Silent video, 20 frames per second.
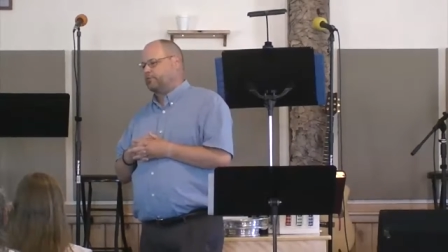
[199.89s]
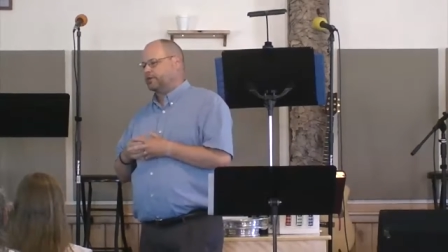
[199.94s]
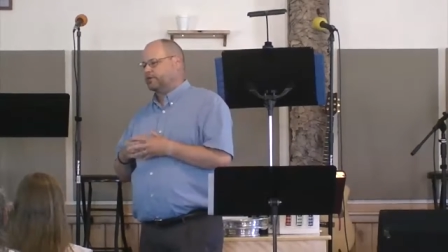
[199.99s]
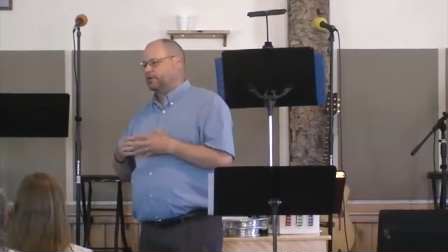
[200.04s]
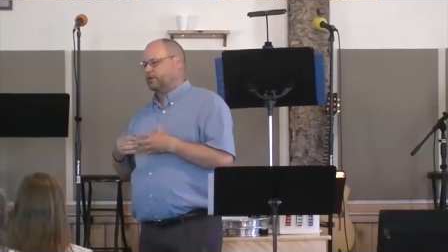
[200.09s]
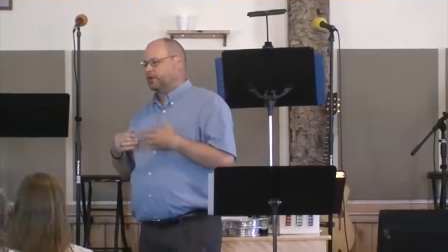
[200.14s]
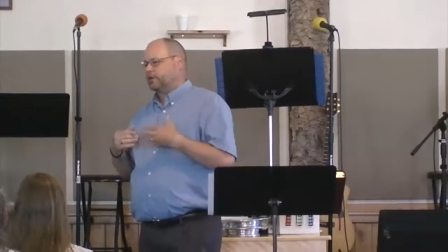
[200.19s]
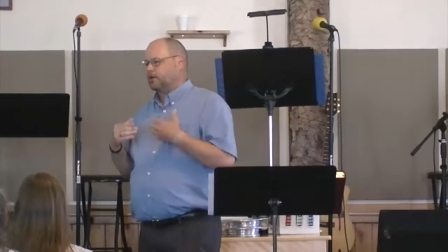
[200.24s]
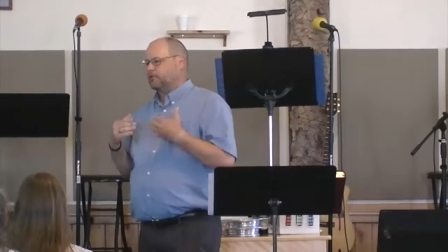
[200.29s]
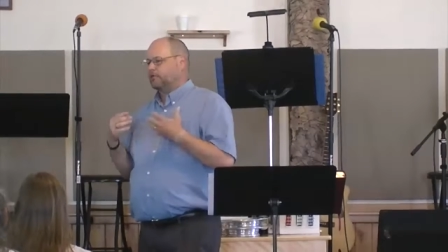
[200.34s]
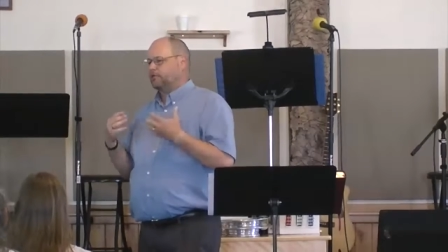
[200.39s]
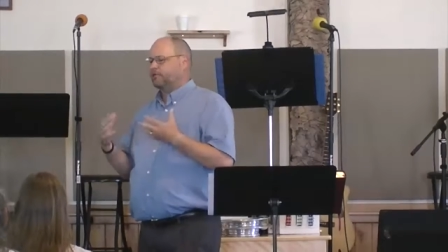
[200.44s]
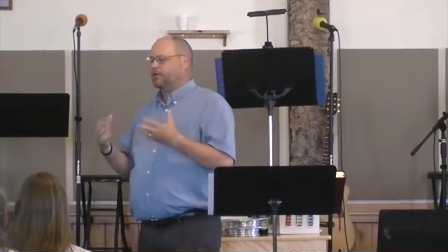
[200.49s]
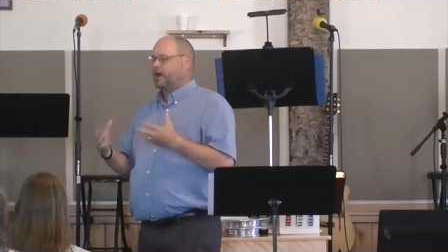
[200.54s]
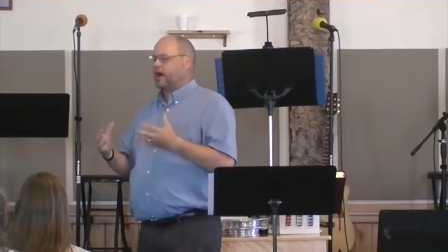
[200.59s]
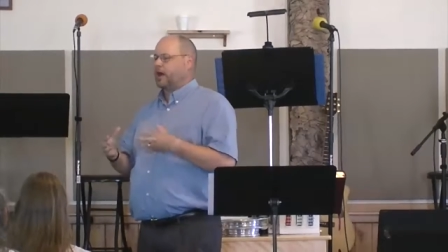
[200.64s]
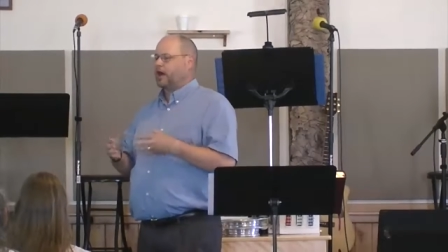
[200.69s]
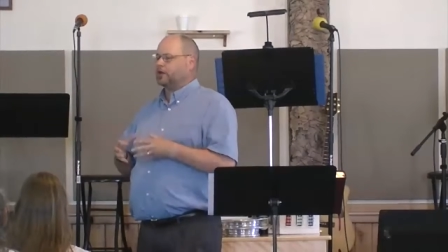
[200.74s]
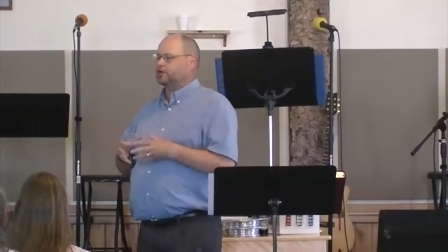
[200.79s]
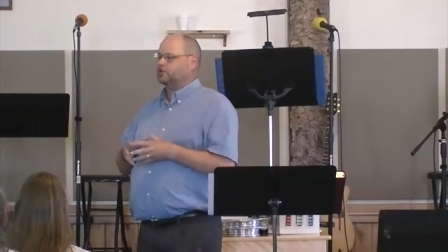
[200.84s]
but the love of
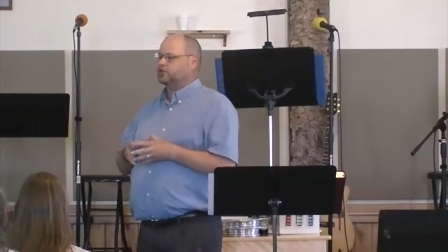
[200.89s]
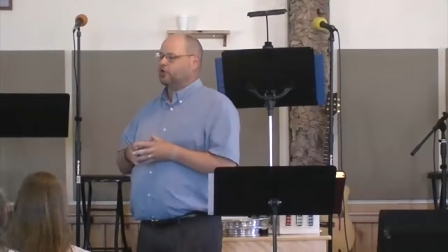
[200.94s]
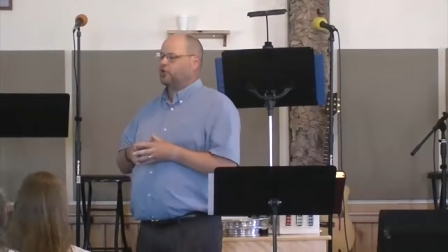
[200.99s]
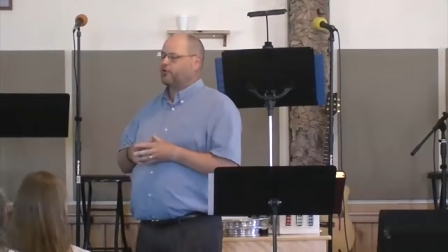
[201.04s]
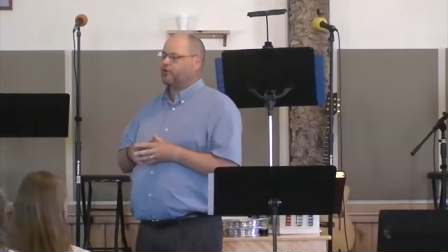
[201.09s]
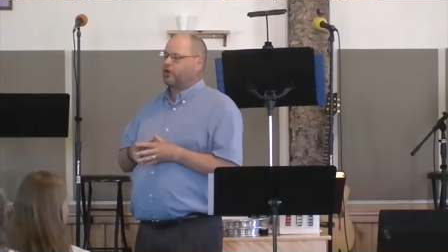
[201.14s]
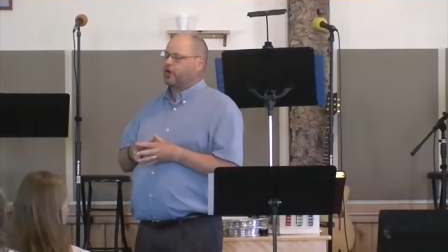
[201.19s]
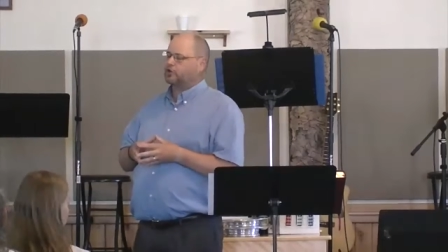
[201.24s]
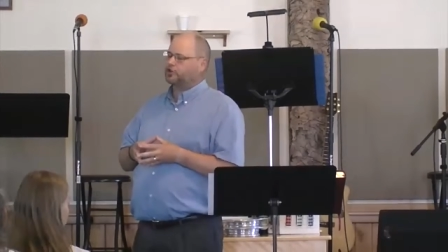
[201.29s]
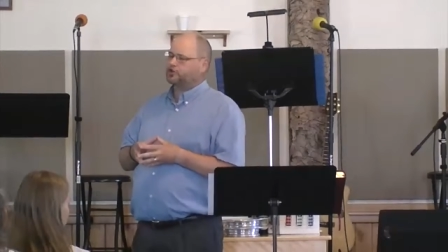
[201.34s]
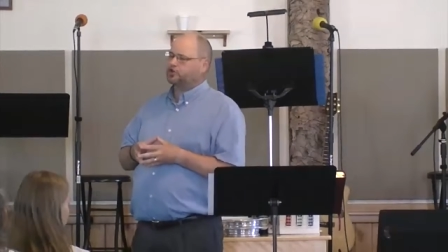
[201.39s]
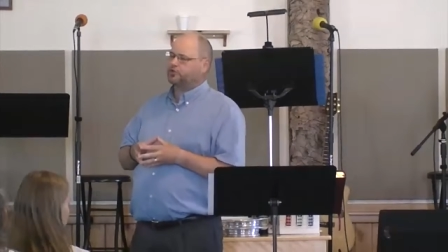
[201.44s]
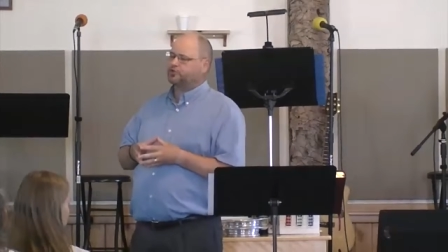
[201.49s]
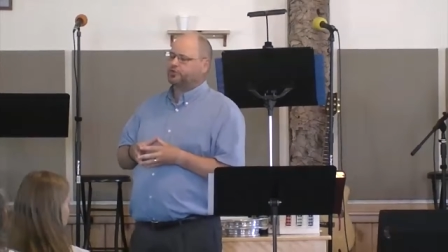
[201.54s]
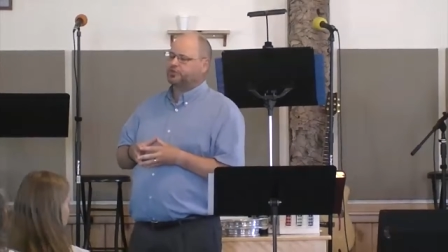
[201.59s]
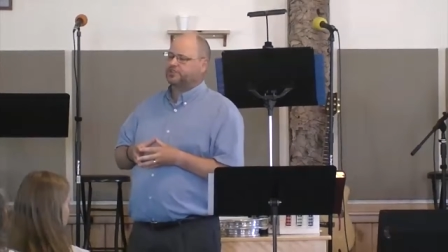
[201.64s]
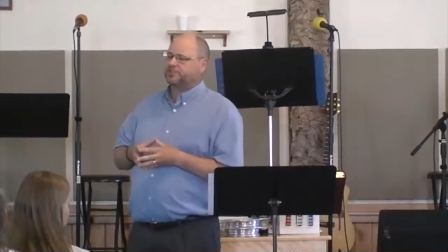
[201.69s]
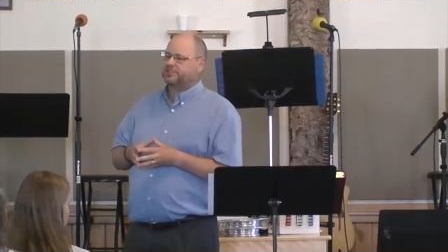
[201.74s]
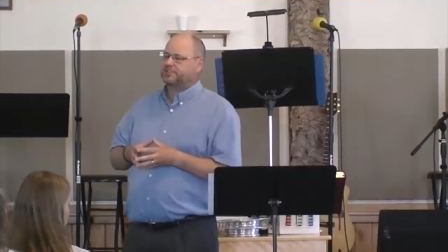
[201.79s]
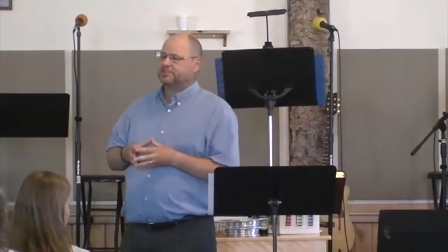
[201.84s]
God so far
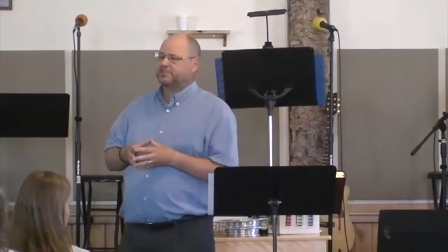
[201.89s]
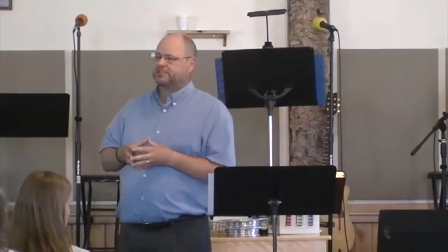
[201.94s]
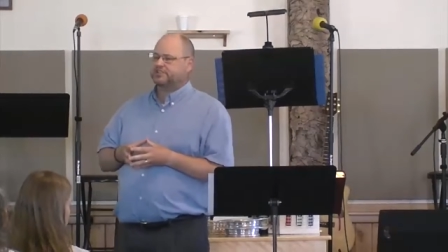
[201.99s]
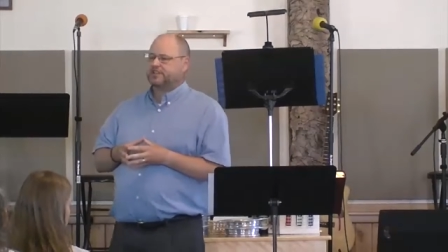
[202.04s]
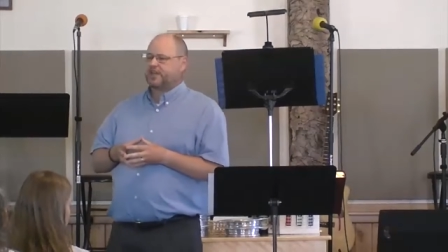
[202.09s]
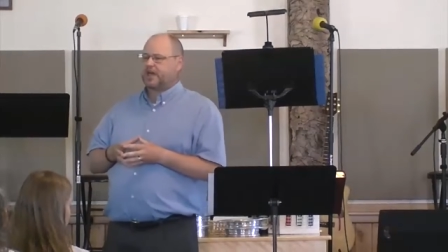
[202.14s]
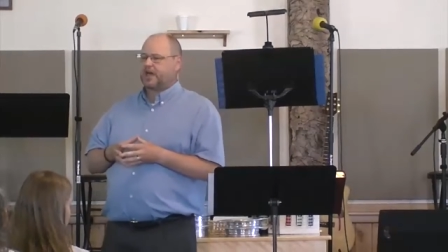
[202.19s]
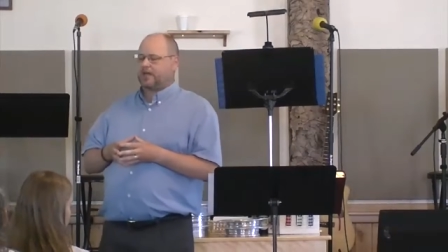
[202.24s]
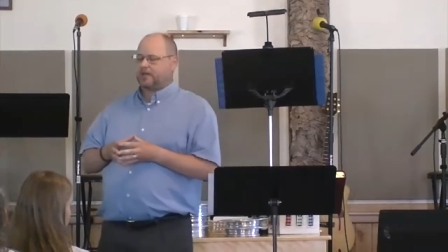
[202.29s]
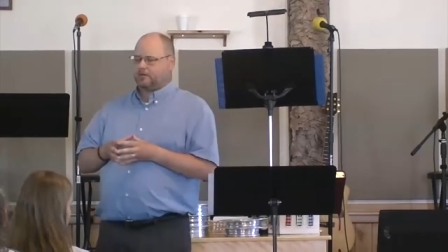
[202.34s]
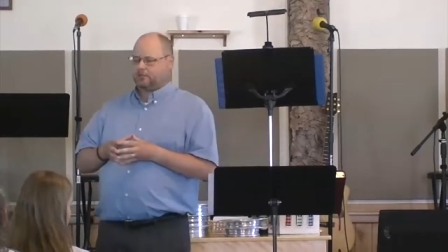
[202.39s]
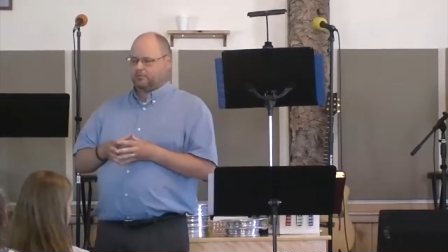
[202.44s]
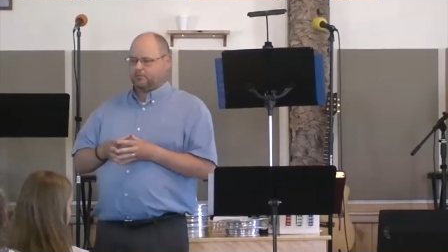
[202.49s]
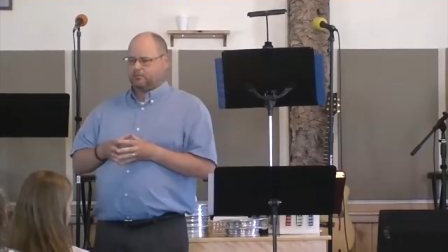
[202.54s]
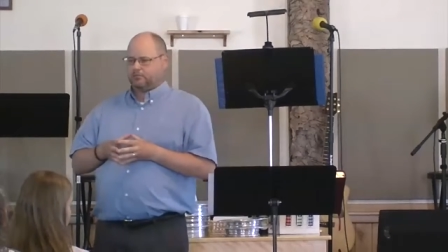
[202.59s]
supersedes that.